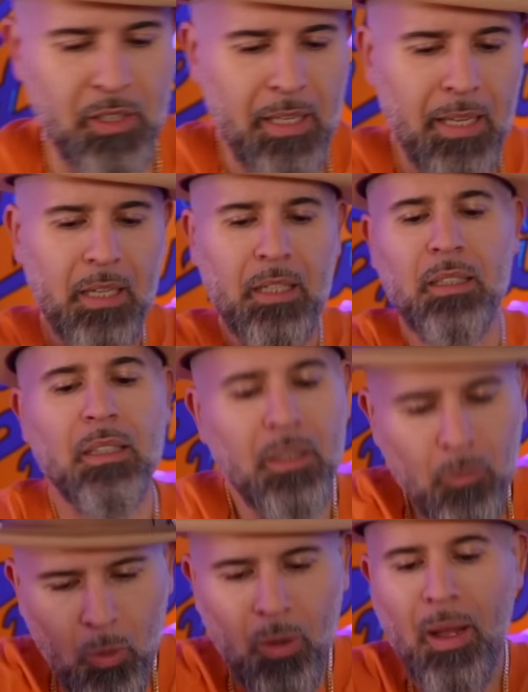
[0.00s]
to get a,
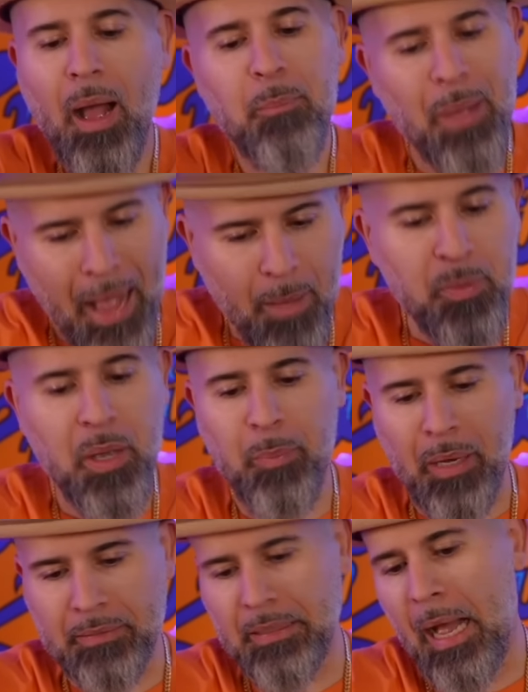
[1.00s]
well, I'm happy
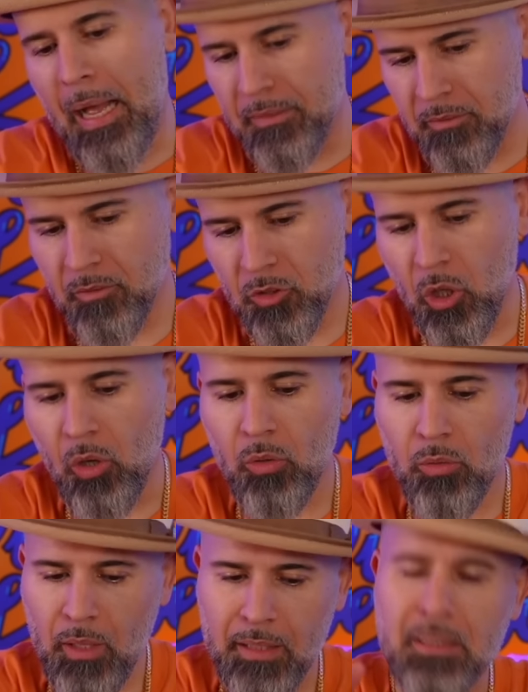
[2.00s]
about that. So
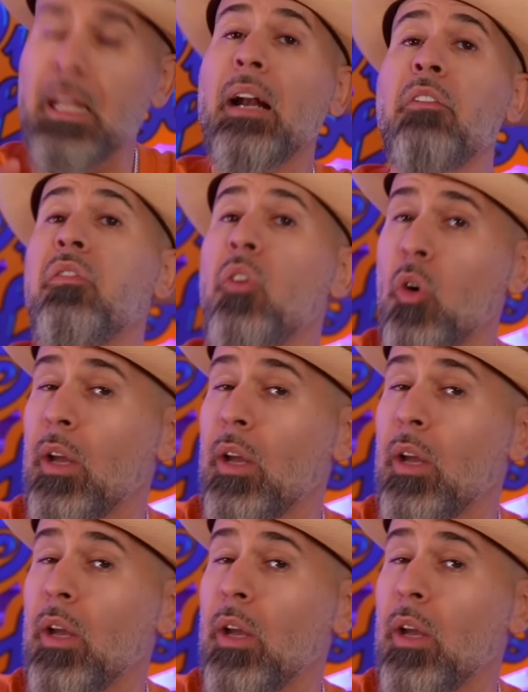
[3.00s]
it's not a full